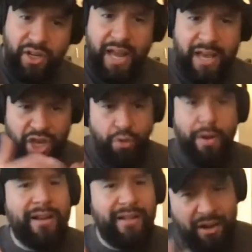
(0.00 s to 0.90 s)
Like you,
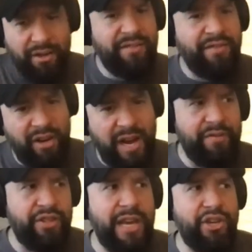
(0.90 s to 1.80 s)
I could tell it's very
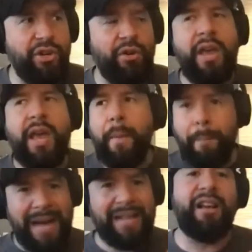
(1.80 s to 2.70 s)
conversational.
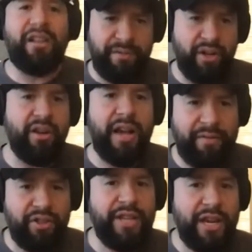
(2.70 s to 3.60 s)
My style is very
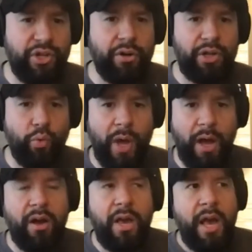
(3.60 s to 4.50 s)
conversational as
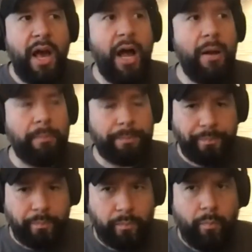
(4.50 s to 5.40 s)
well.
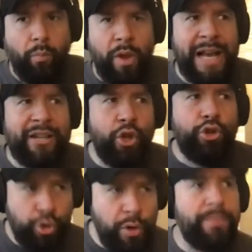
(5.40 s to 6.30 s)
Not so
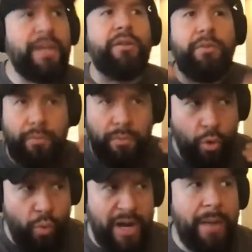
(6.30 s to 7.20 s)
scripted.
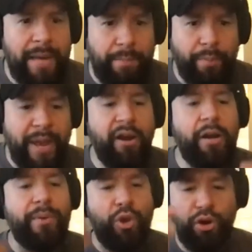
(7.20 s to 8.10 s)
You want to be
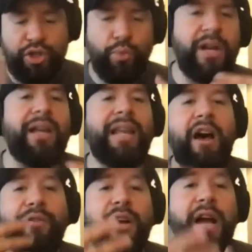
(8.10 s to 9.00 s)
prepared, but you also want to
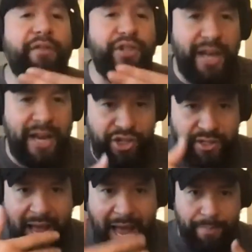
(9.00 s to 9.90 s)
allow for conversation
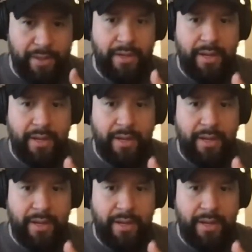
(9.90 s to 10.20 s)
to happen.